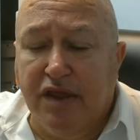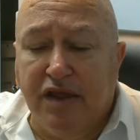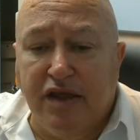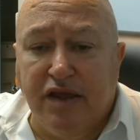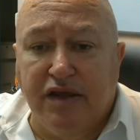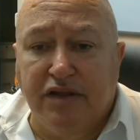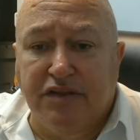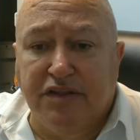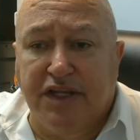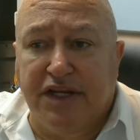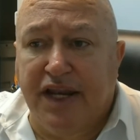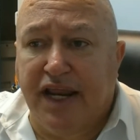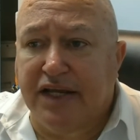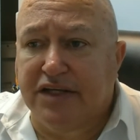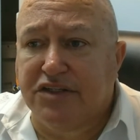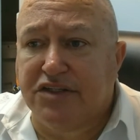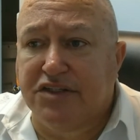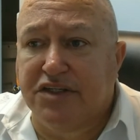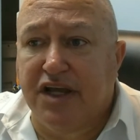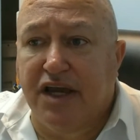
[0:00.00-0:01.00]
The next
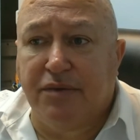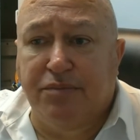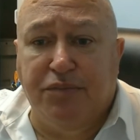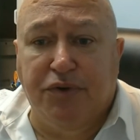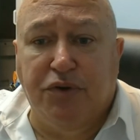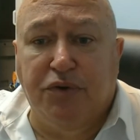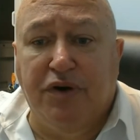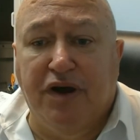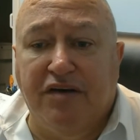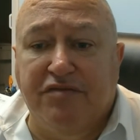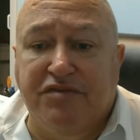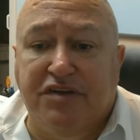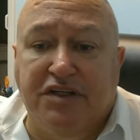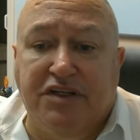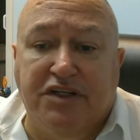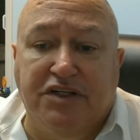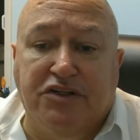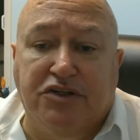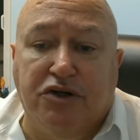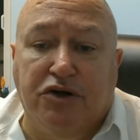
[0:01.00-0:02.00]
step, you have to
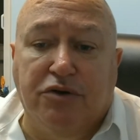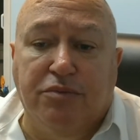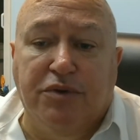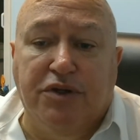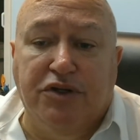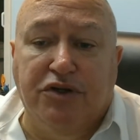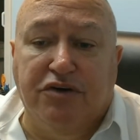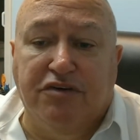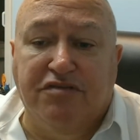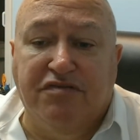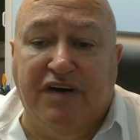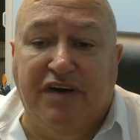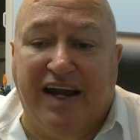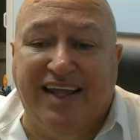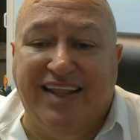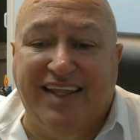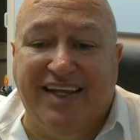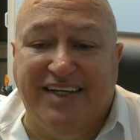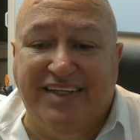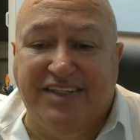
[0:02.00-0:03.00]
determine your
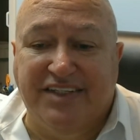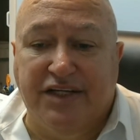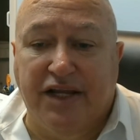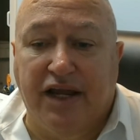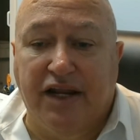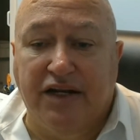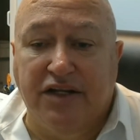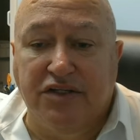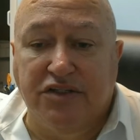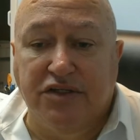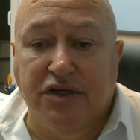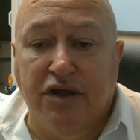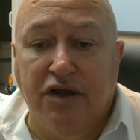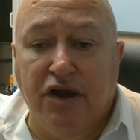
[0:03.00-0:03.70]
filing status.